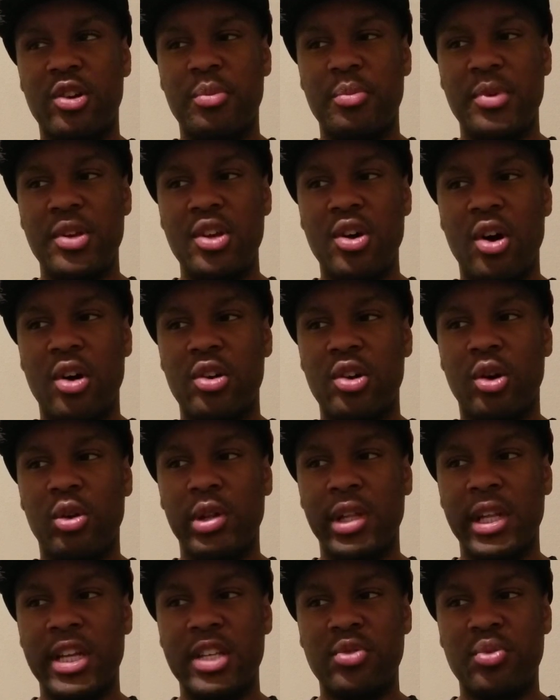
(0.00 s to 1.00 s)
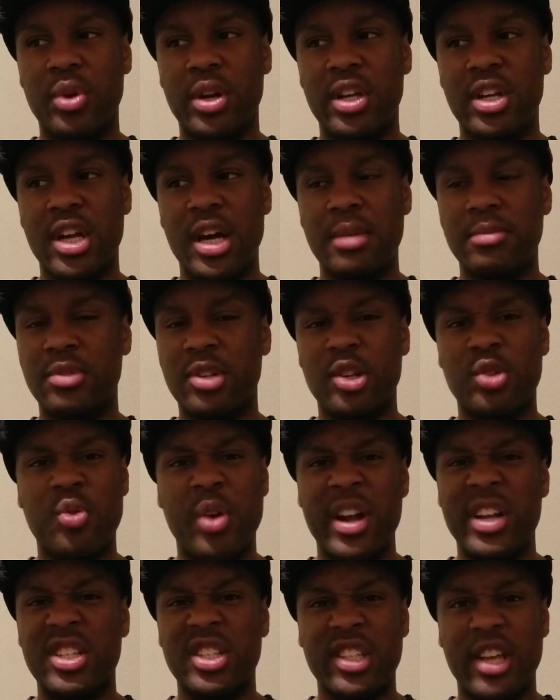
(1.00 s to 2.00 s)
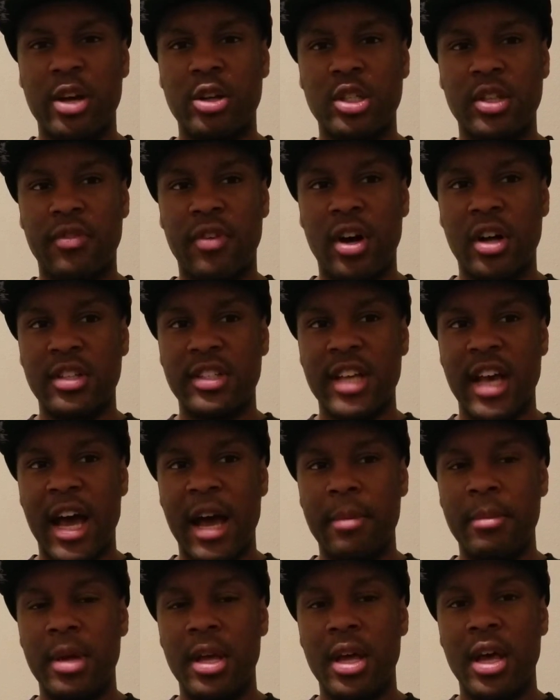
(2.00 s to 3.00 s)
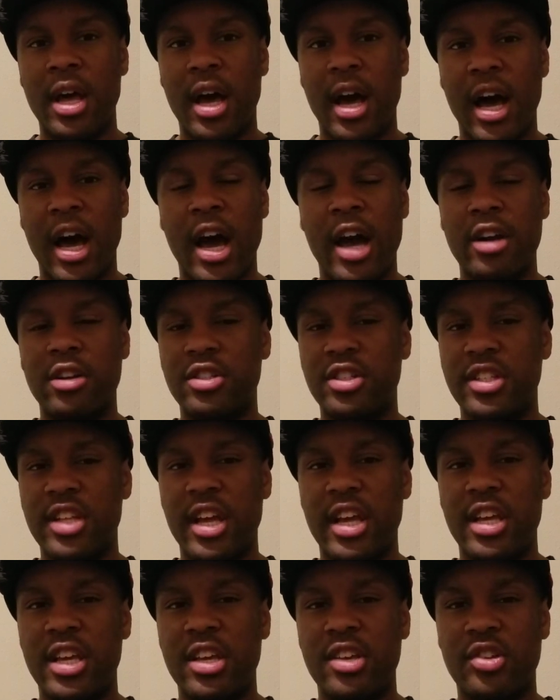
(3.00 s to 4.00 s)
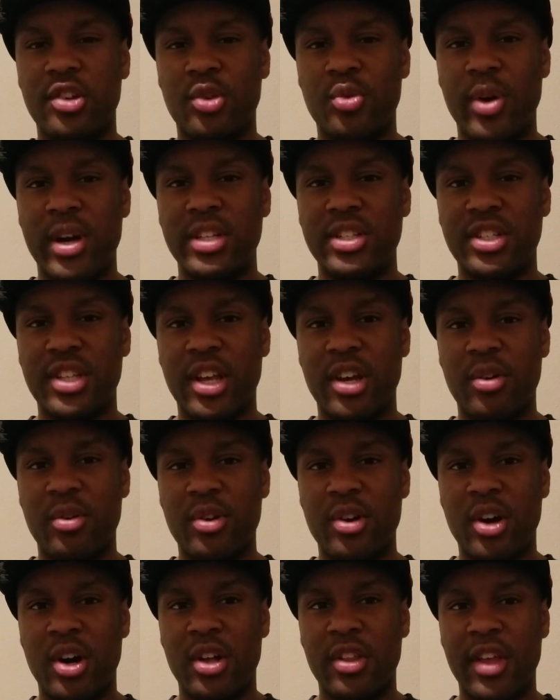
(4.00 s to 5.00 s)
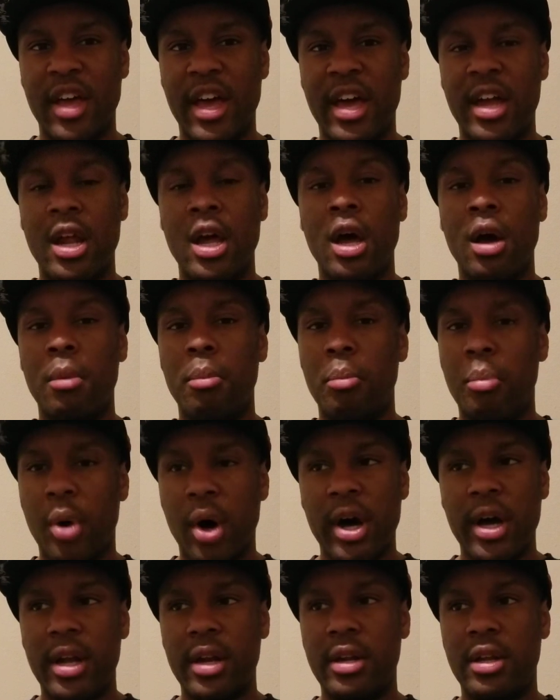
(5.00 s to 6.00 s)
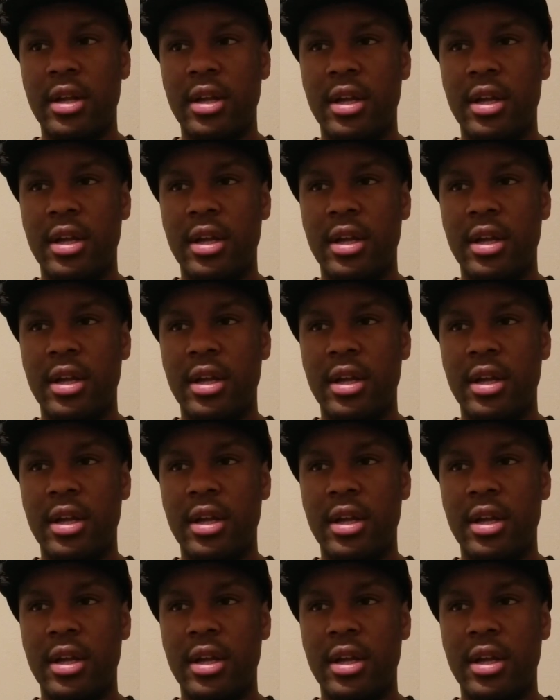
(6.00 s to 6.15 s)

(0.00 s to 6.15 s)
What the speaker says: to be on no list when it comes to the greatest singers of all time. I understand he is a great singer and all that, but